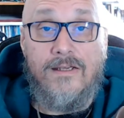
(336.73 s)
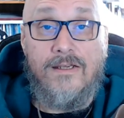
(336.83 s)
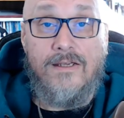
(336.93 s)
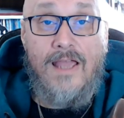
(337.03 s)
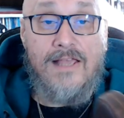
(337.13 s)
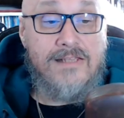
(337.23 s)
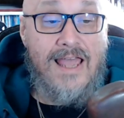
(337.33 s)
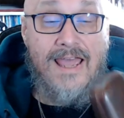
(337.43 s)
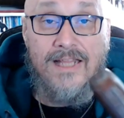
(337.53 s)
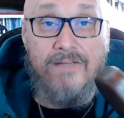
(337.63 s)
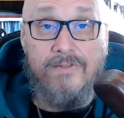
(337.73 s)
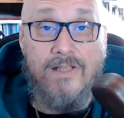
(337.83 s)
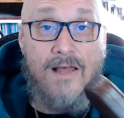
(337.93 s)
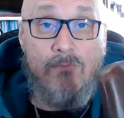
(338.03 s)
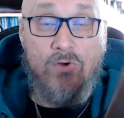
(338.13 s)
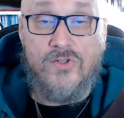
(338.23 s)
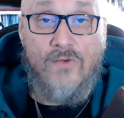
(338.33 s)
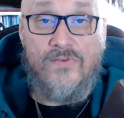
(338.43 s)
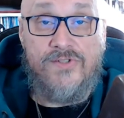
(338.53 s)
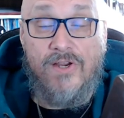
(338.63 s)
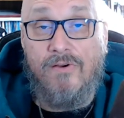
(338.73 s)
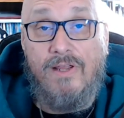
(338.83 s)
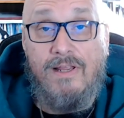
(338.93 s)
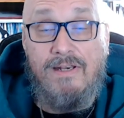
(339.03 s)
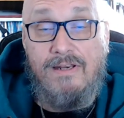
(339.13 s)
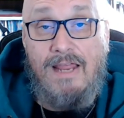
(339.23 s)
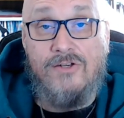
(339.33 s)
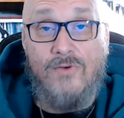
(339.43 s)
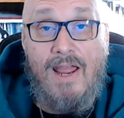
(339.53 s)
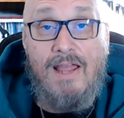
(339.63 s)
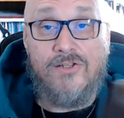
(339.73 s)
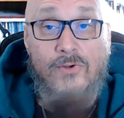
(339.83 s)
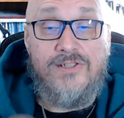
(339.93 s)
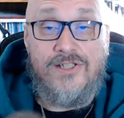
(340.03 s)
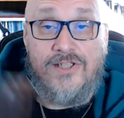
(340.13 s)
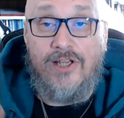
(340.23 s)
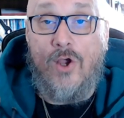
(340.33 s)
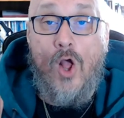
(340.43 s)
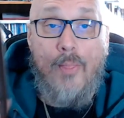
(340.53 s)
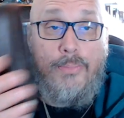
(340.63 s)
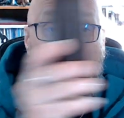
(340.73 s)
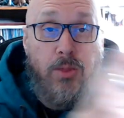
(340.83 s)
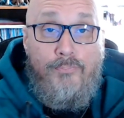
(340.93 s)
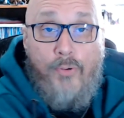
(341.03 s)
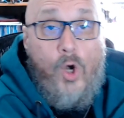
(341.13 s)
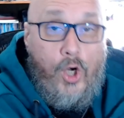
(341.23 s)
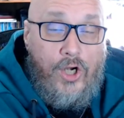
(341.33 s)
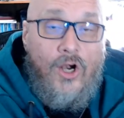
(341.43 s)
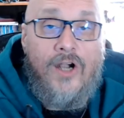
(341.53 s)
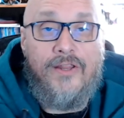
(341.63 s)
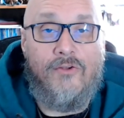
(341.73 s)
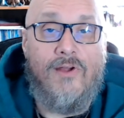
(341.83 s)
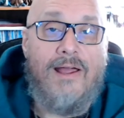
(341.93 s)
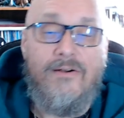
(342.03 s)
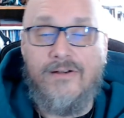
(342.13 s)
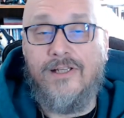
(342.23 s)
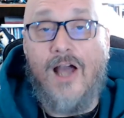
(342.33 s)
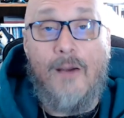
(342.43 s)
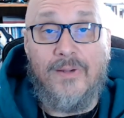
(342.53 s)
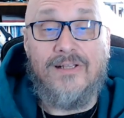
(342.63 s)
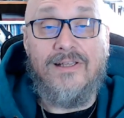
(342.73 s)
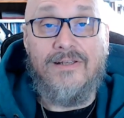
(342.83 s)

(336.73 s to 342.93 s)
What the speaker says: has a hell of a lot more surface area and drag. So it's just going to go boom, boom, boom, onto the ground, comically.